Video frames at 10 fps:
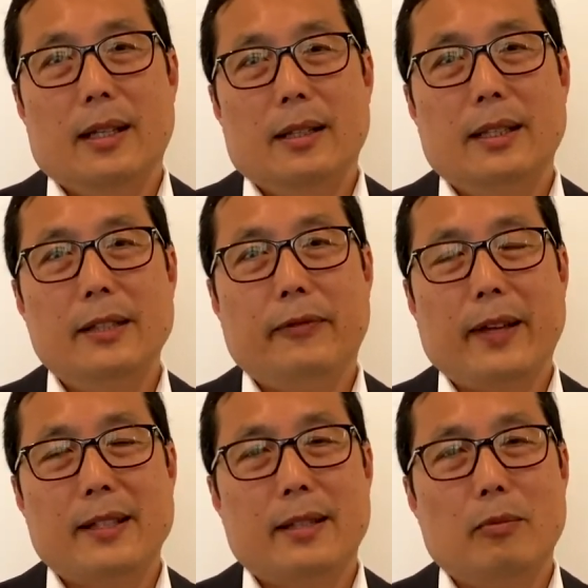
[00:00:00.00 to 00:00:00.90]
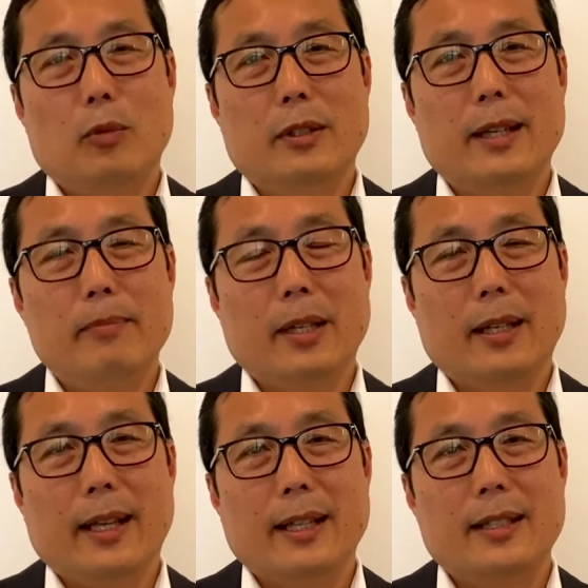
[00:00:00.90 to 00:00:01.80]
These fats will then be
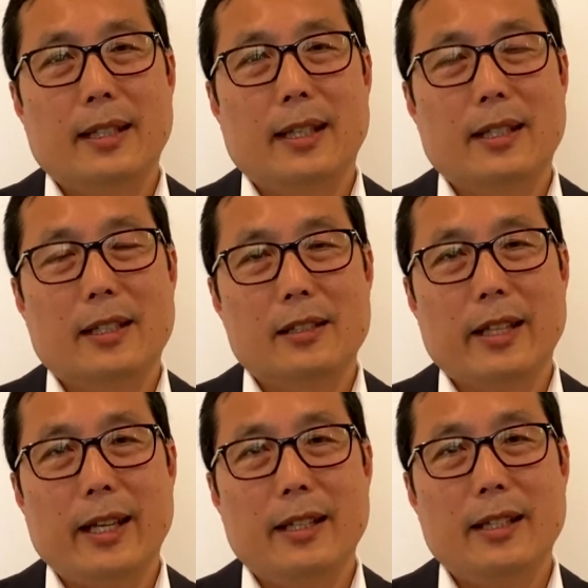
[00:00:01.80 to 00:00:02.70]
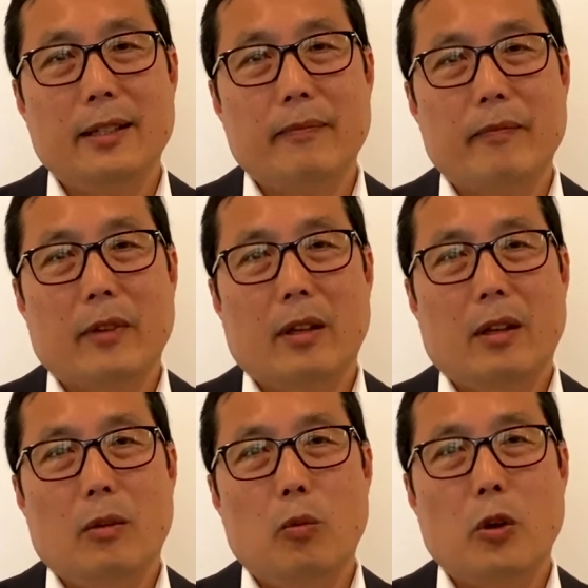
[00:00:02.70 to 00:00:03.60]
collected in a container,
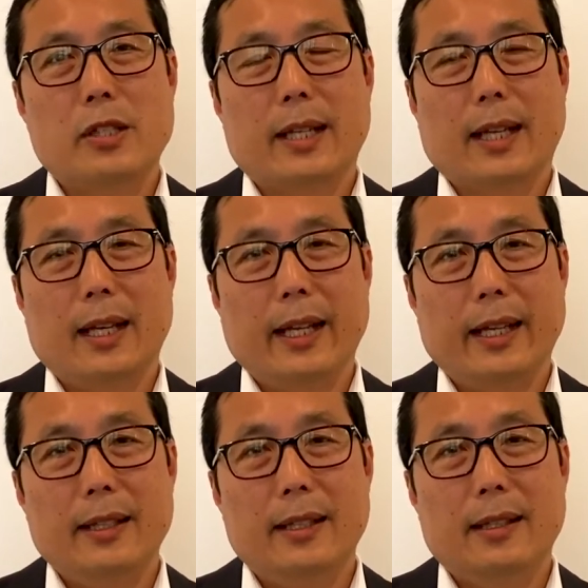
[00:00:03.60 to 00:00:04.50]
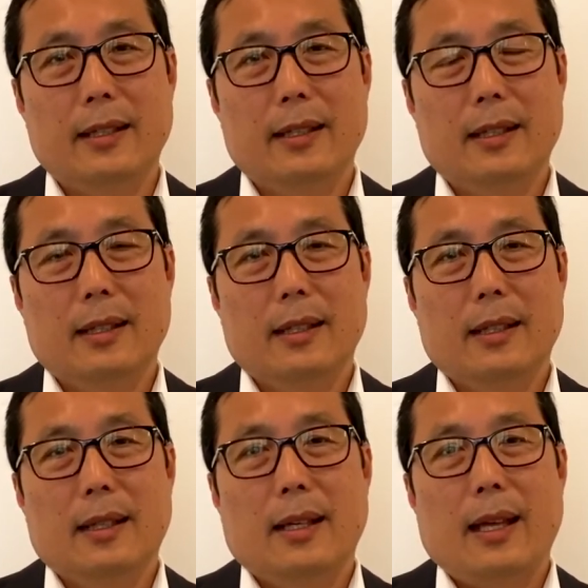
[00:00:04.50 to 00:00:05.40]
washed and cleaned,
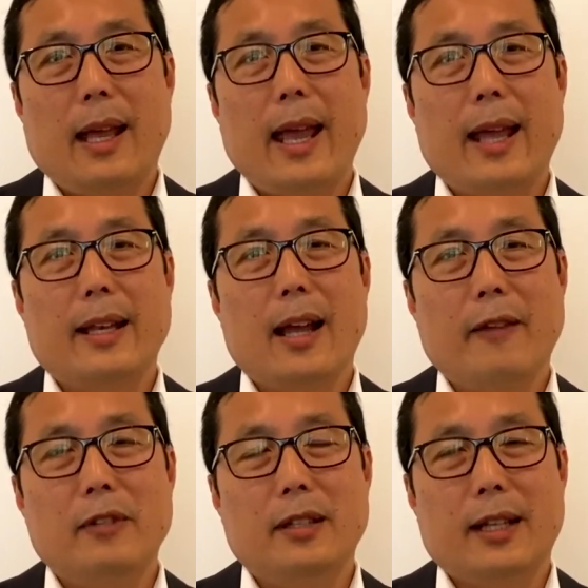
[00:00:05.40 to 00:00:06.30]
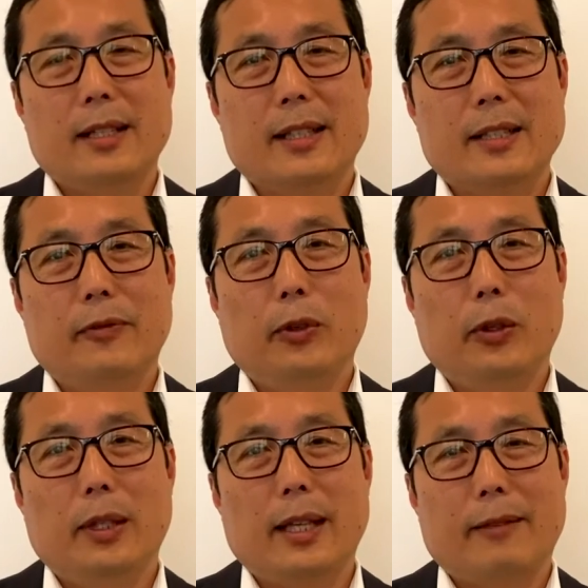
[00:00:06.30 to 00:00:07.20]
and after the excess
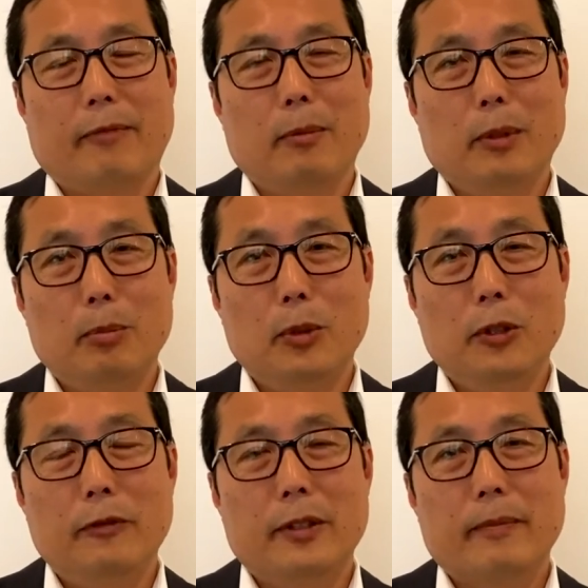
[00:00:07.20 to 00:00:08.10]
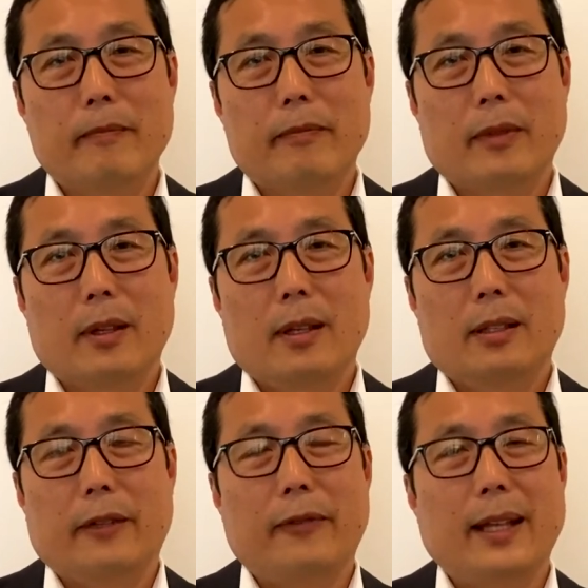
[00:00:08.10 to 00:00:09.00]
fluid has been removed,
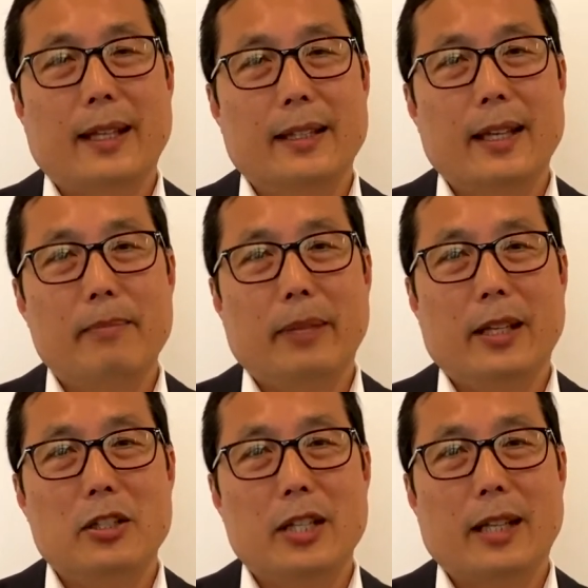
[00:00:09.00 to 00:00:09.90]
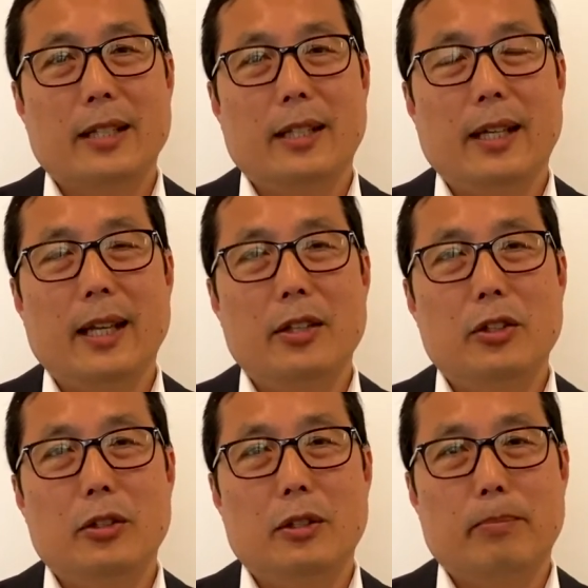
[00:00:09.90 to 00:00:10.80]
the fat can then be injected
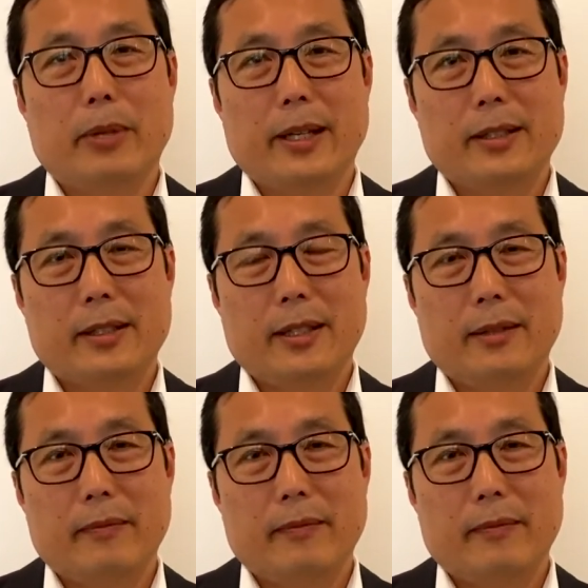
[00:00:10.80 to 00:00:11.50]
into the breast.